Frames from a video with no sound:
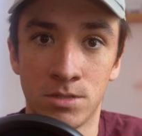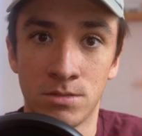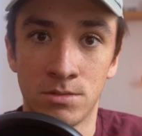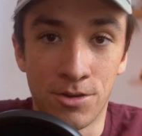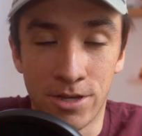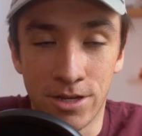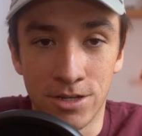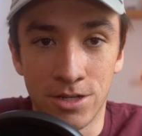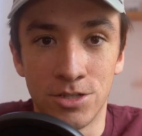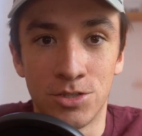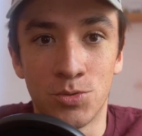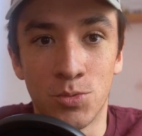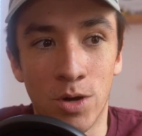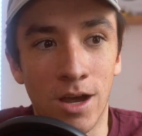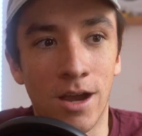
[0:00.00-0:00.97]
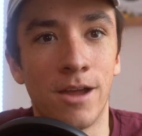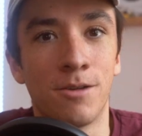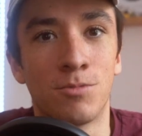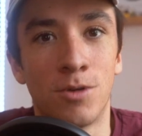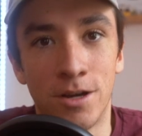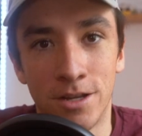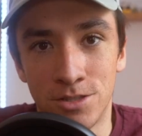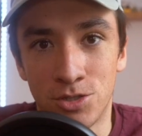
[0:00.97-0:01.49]
Now here's where I
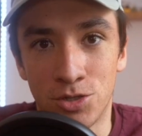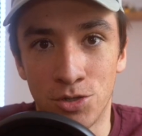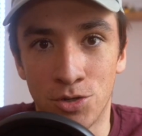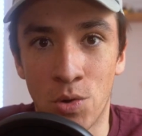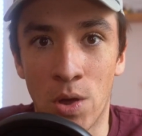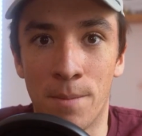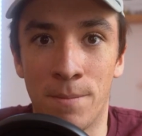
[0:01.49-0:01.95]
run into